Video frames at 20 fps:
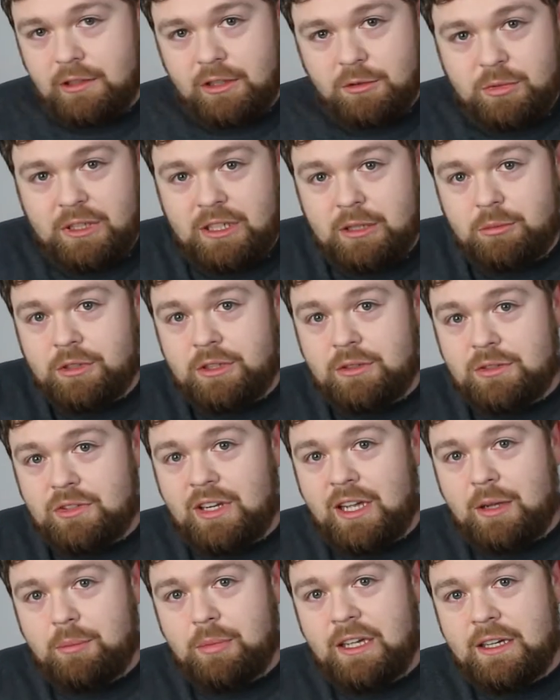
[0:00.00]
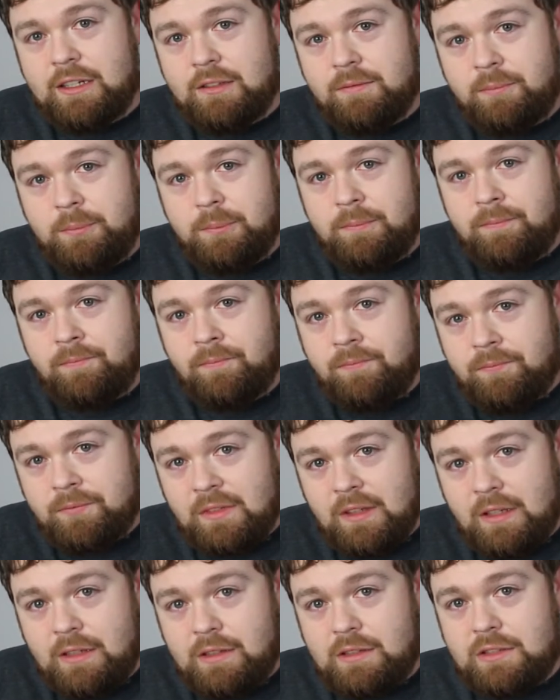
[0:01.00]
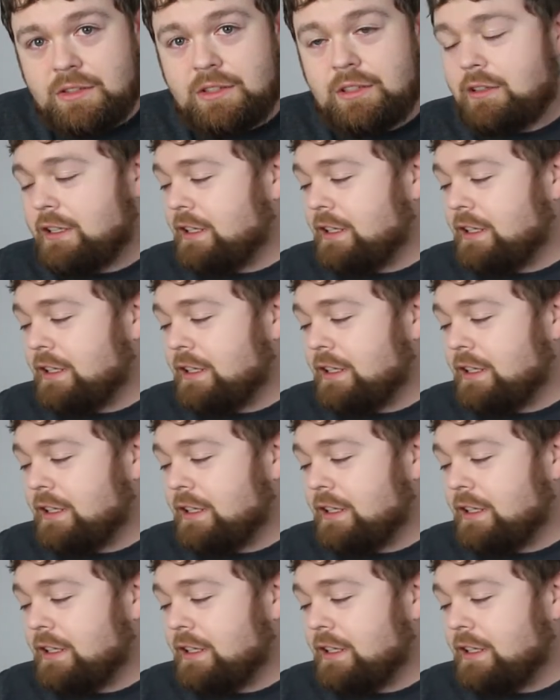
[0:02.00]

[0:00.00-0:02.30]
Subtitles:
being able to use an iPad. Still